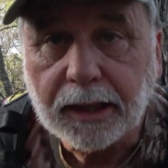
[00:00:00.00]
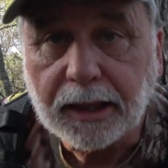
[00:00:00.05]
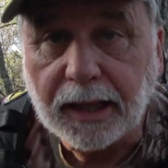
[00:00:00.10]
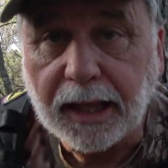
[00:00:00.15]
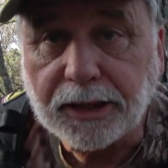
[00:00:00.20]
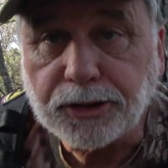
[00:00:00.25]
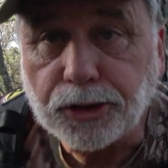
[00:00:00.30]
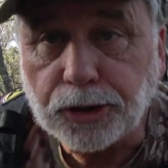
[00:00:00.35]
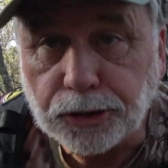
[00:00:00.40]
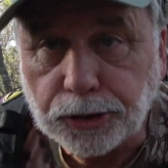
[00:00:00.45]

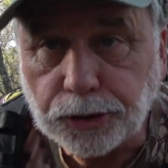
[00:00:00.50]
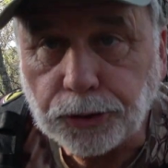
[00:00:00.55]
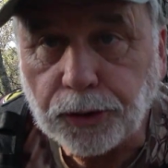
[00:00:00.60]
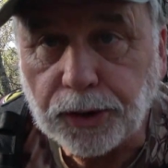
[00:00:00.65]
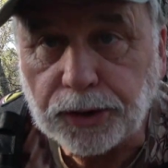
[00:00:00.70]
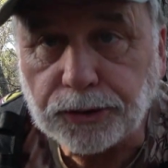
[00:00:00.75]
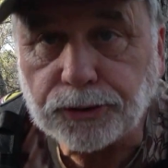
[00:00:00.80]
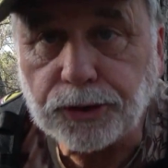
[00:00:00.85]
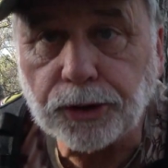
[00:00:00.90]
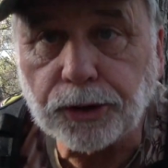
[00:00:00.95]
Glad you could
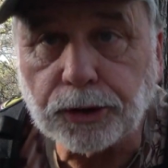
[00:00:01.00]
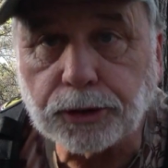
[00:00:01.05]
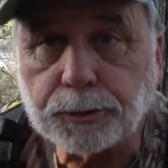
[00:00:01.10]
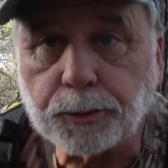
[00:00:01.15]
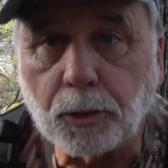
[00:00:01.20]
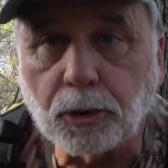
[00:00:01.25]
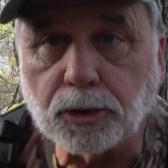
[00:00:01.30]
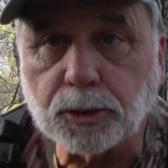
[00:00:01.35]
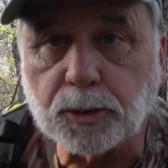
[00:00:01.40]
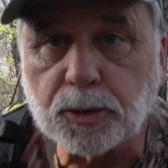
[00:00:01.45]
join us here on A
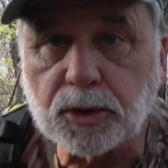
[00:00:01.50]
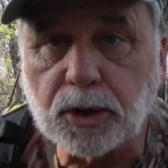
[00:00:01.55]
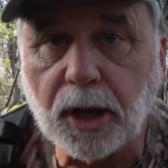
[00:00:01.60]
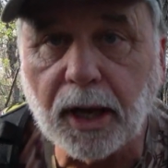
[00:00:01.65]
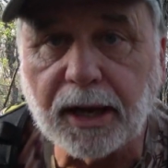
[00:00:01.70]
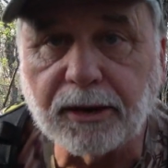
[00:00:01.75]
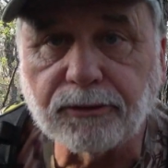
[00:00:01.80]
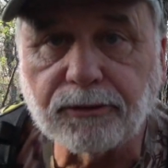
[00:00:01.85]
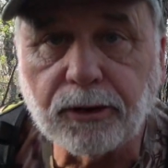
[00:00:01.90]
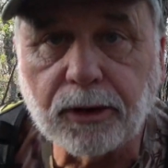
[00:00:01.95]
Sportsman's
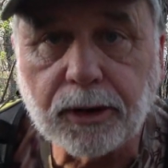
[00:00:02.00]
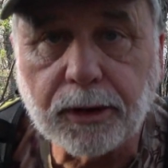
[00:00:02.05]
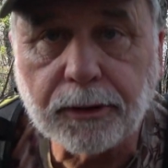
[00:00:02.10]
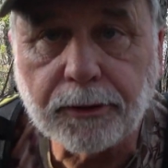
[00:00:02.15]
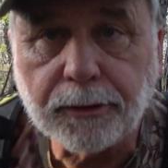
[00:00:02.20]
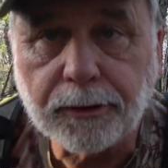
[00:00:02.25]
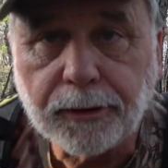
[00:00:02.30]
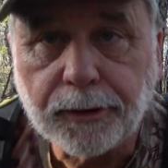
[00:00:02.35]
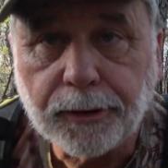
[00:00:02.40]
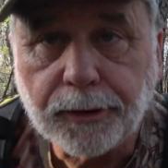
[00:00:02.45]
Life.
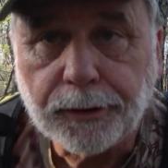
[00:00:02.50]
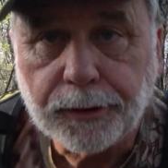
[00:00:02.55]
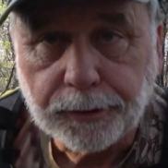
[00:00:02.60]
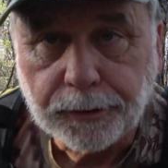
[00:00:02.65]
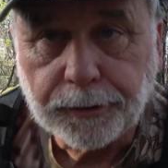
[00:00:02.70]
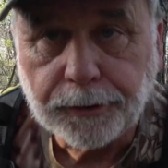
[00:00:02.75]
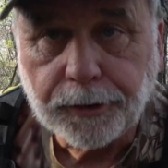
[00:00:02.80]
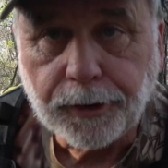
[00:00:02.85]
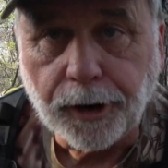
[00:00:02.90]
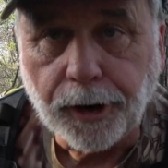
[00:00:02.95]

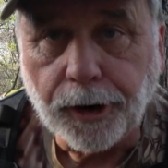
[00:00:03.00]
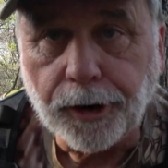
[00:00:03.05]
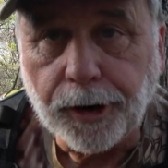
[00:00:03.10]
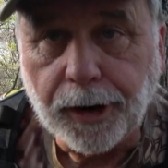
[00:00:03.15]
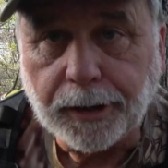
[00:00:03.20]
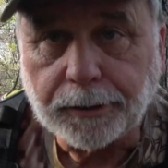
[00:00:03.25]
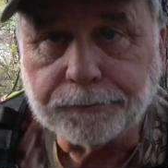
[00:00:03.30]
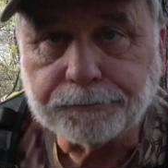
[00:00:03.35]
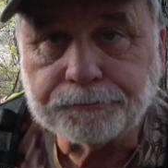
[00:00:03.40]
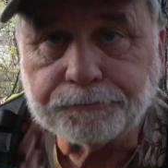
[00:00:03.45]
All
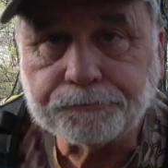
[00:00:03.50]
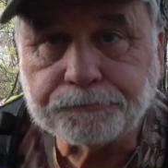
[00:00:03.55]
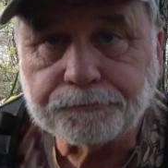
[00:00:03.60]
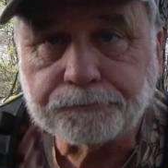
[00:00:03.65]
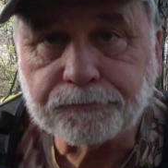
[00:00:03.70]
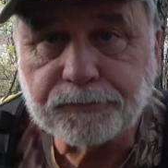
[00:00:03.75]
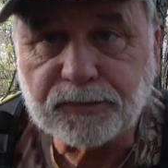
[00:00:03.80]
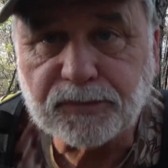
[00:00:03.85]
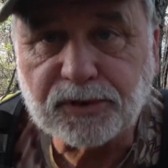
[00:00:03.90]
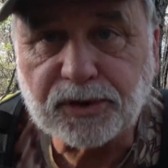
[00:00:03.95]
right,
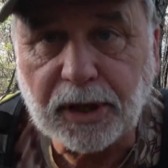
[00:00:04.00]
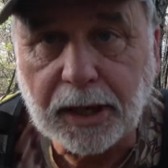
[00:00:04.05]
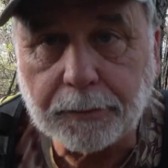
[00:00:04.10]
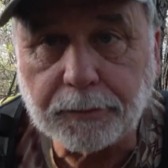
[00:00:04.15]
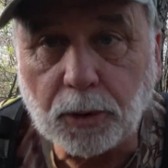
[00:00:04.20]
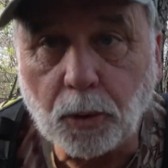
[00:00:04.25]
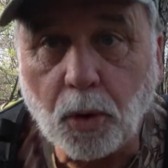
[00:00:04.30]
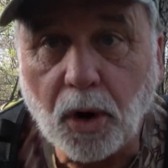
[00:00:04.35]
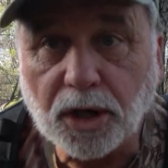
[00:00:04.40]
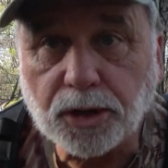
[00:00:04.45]

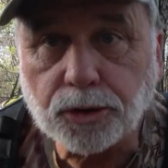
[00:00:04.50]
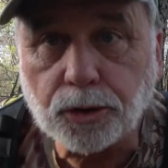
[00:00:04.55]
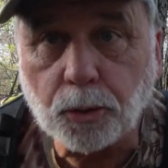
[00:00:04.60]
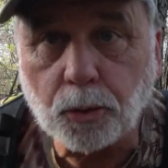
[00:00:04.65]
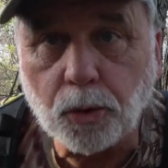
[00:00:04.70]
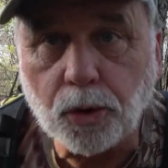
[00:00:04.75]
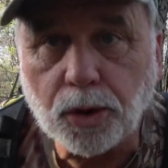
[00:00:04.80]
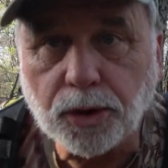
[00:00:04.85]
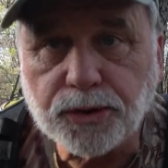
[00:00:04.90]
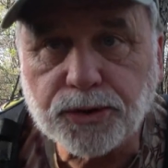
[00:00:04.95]
time to watch the
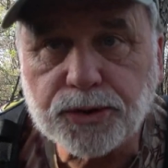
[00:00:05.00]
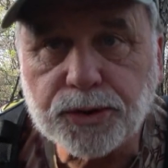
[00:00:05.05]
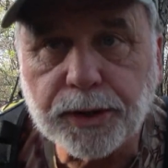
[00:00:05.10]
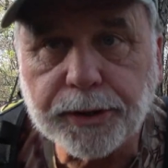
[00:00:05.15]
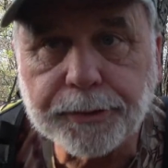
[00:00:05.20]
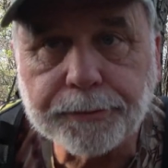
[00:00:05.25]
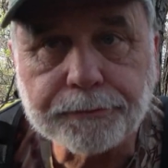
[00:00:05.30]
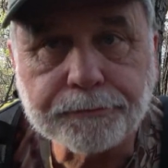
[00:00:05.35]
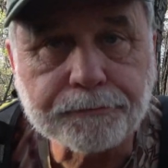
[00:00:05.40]
woods.